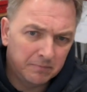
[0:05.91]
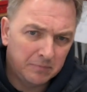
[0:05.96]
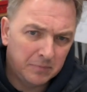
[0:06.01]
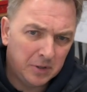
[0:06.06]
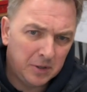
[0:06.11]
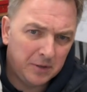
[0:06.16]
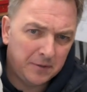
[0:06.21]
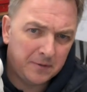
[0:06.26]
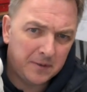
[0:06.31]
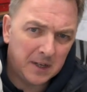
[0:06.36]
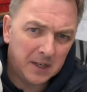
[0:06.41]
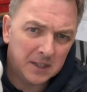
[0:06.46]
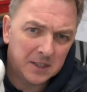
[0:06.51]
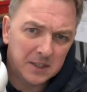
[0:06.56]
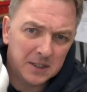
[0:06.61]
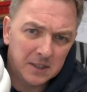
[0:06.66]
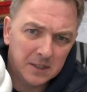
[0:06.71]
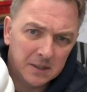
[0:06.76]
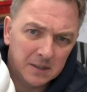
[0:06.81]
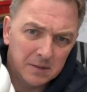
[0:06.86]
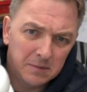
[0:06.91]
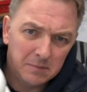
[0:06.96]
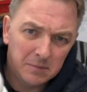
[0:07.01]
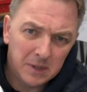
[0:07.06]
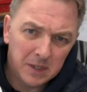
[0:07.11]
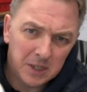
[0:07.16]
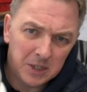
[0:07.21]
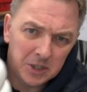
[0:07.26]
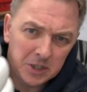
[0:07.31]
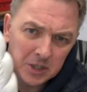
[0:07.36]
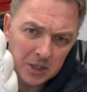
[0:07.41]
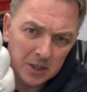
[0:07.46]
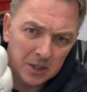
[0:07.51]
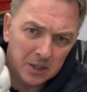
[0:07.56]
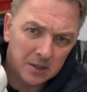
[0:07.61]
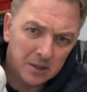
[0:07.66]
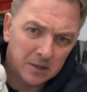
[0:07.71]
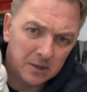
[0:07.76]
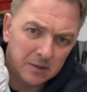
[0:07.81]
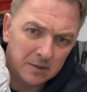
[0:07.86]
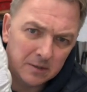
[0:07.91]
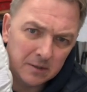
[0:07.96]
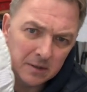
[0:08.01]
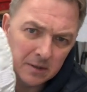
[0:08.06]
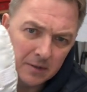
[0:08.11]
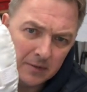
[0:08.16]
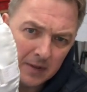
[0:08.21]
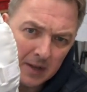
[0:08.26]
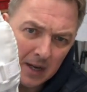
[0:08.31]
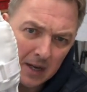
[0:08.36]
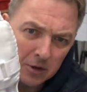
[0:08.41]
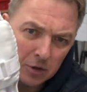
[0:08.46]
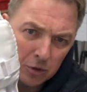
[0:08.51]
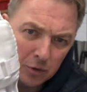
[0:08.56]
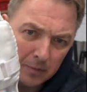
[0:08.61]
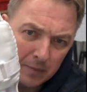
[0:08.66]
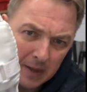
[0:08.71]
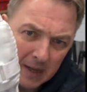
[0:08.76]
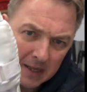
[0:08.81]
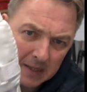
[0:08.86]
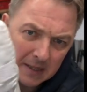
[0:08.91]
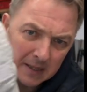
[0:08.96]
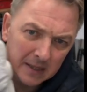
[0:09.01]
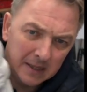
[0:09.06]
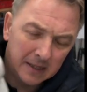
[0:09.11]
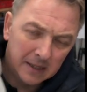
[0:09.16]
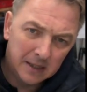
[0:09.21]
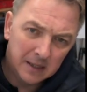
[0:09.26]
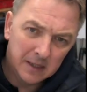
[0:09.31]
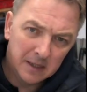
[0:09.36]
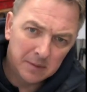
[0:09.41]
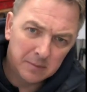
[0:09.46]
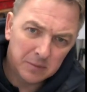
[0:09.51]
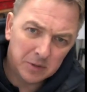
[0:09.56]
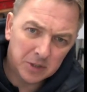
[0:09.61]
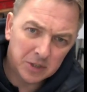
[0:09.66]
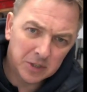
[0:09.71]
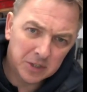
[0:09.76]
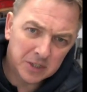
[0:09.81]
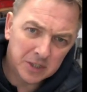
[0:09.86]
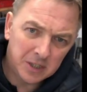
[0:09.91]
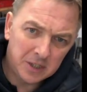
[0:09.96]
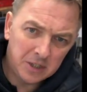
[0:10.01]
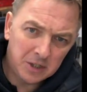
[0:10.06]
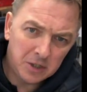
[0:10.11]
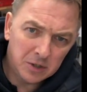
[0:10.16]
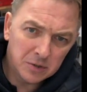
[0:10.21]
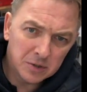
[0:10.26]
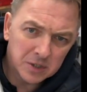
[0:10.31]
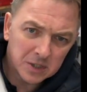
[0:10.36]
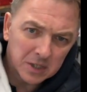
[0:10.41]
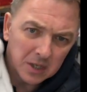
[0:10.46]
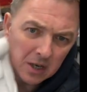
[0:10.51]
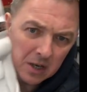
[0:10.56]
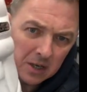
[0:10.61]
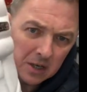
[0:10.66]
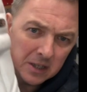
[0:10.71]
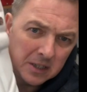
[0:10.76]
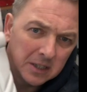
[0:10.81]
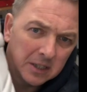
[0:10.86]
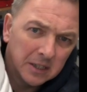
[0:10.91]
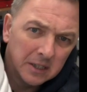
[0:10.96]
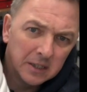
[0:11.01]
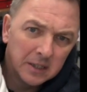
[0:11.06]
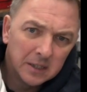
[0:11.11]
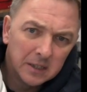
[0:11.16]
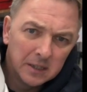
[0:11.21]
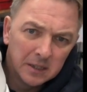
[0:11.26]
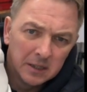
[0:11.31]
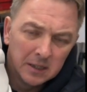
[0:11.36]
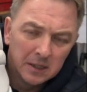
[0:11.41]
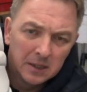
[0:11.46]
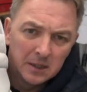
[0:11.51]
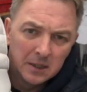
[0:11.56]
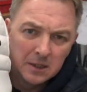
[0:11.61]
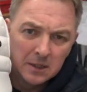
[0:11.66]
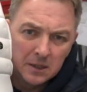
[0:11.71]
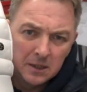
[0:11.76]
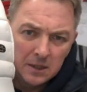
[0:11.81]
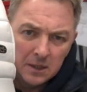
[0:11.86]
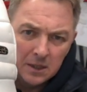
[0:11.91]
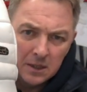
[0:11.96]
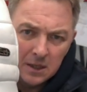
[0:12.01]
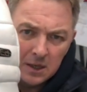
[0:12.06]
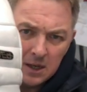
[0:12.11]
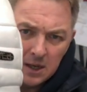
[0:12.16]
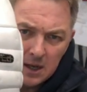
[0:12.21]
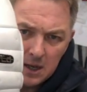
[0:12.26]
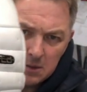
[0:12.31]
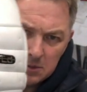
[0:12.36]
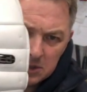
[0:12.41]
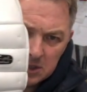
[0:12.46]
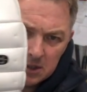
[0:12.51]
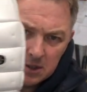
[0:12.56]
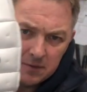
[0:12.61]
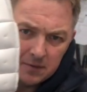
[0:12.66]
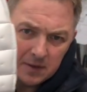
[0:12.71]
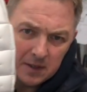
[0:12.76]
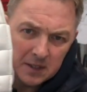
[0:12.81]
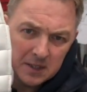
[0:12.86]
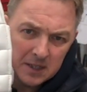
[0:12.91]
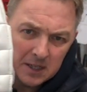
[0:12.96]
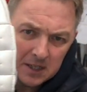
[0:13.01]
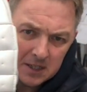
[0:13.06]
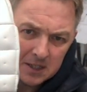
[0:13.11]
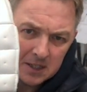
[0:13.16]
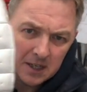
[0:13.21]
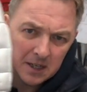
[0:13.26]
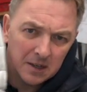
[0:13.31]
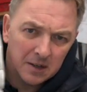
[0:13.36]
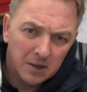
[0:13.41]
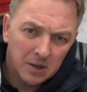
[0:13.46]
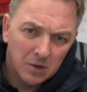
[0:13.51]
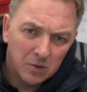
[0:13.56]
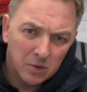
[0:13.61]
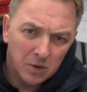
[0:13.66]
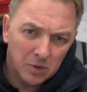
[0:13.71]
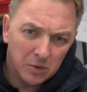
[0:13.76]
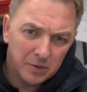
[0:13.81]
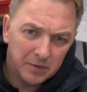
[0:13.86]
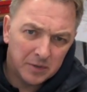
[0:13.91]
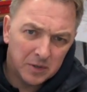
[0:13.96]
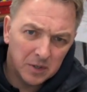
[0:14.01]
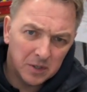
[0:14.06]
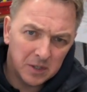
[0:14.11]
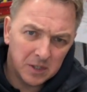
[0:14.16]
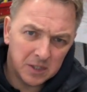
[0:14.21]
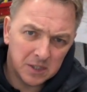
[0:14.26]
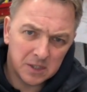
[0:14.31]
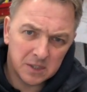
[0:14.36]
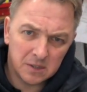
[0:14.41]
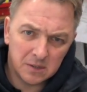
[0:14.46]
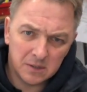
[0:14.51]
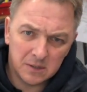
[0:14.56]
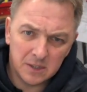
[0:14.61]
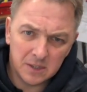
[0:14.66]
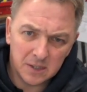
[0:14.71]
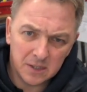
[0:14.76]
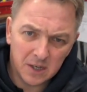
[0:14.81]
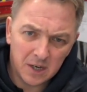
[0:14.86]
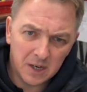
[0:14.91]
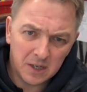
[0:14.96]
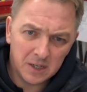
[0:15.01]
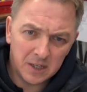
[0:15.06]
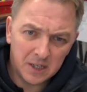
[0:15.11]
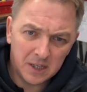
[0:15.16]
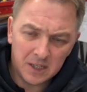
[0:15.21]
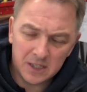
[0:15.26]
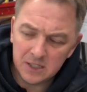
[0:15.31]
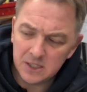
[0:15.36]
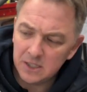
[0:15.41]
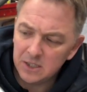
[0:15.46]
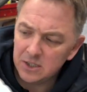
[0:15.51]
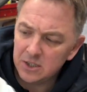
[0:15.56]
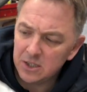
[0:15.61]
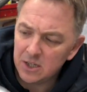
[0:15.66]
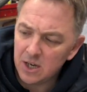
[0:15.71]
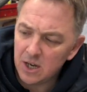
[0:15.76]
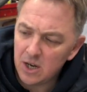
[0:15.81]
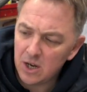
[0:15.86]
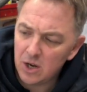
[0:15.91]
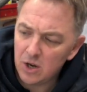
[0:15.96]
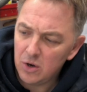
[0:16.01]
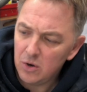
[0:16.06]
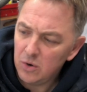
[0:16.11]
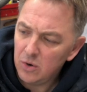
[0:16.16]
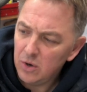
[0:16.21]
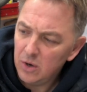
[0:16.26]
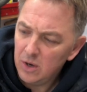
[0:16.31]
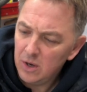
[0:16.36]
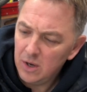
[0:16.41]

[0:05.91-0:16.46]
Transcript: Perfect miniature of the adult pad, but just in youth size. Absolutely fantastic. What we've done is design these so